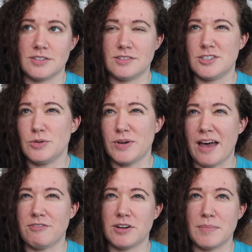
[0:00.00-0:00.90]
soon
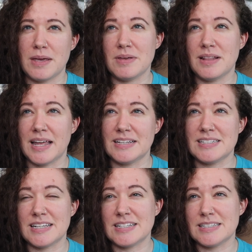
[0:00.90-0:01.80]
after, maybe like
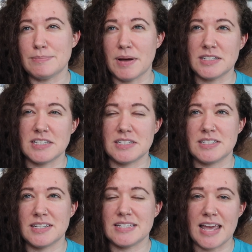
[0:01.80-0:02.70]
6
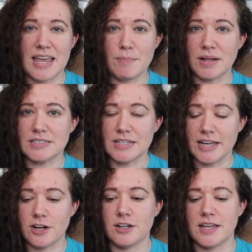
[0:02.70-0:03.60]
to 8 months
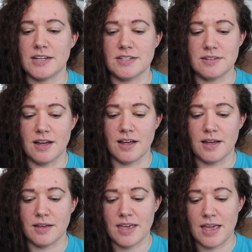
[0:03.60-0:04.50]
later, they
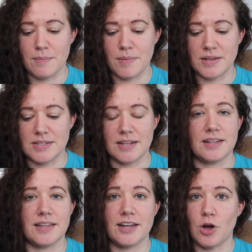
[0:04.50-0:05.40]
came and said
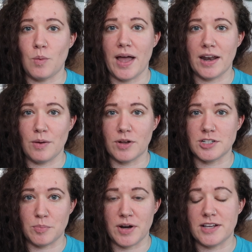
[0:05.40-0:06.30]
that they don't want anyone
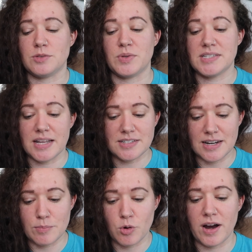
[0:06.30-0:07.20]
to price with cents
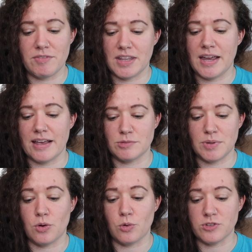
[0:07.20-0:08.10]
anymore. Everything has to
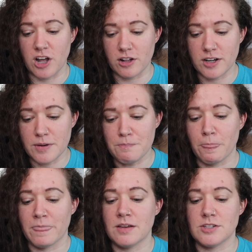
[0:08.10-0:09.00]
be a whole dollar.
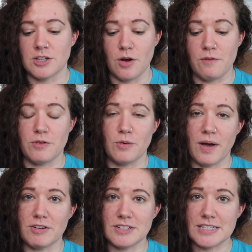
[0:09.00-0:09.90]
So if you
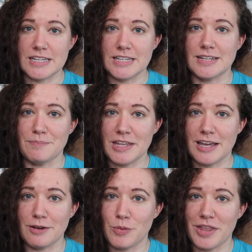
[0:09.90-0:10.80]
ever see
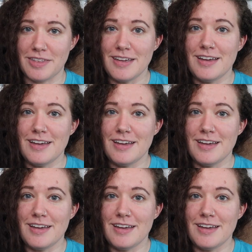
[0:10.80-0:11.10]
something with